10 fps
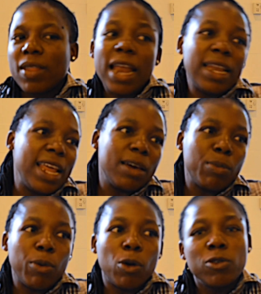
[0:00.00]
Unlike
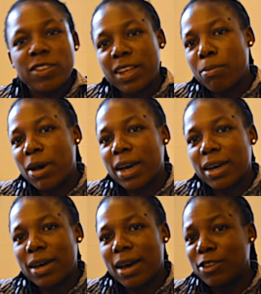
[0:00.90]
people who stay back
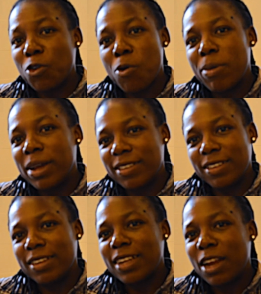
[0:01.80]
at home and sit